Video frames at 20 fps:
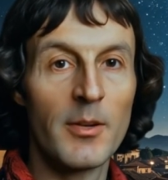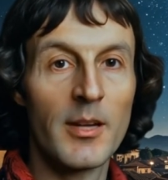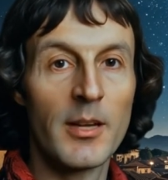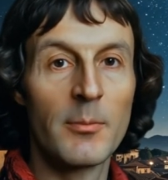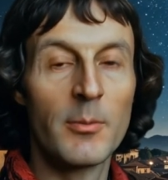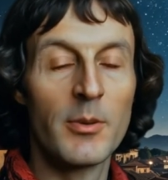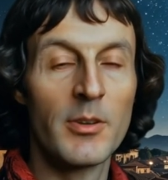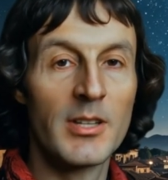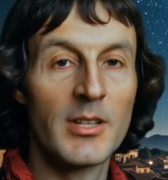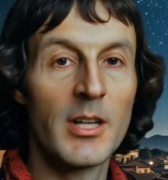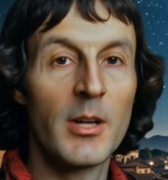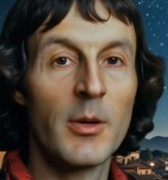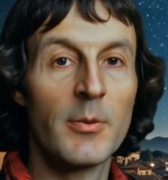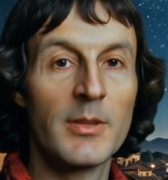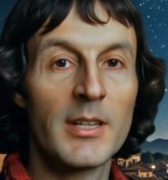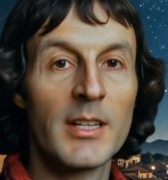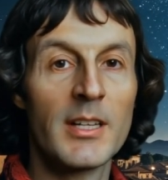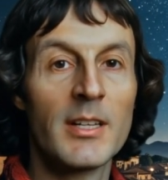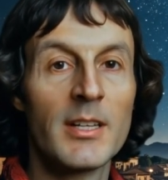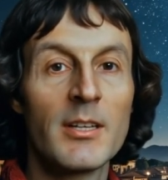it laid
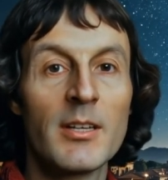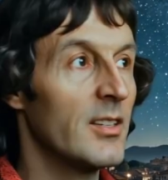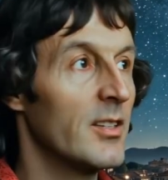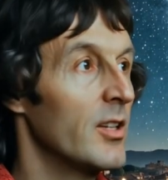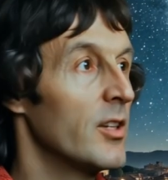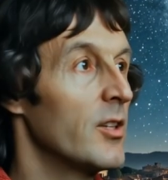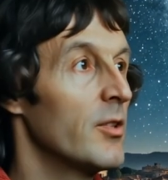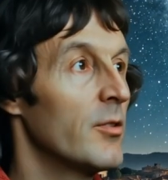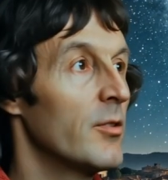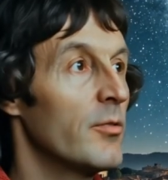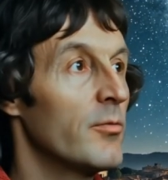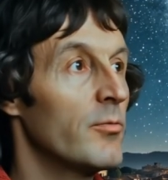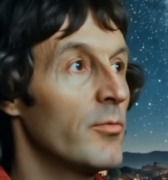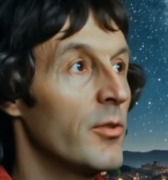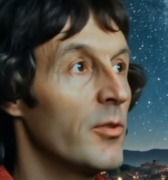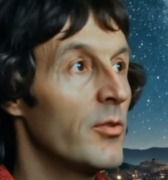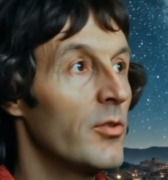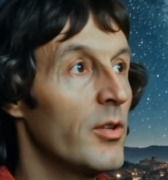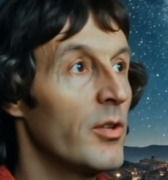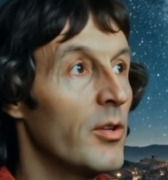the foundation
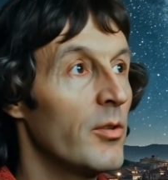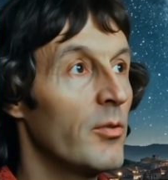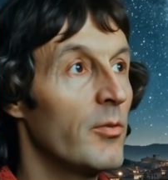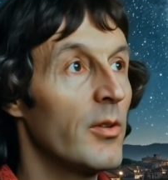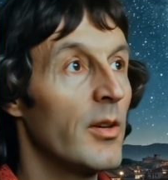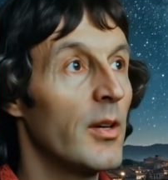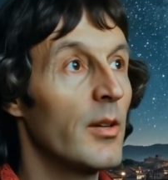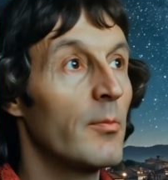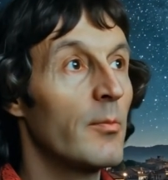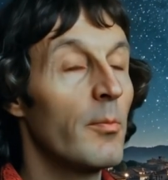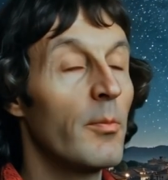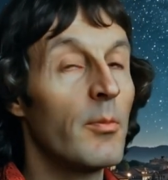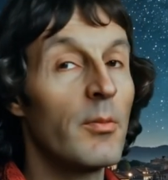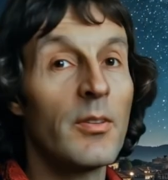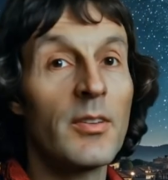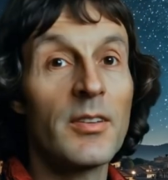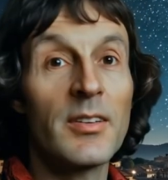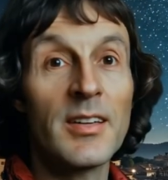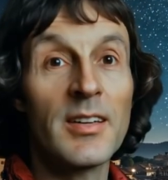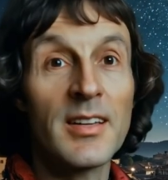for modern
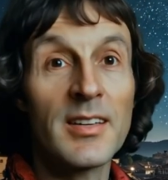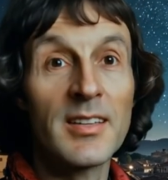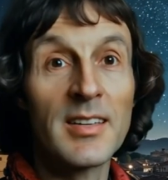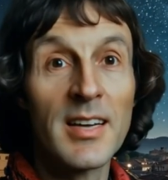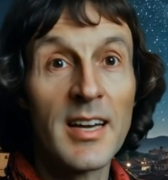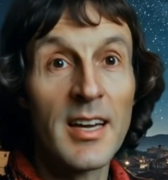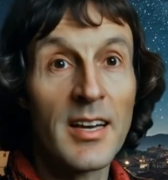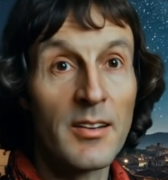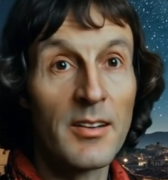astronomy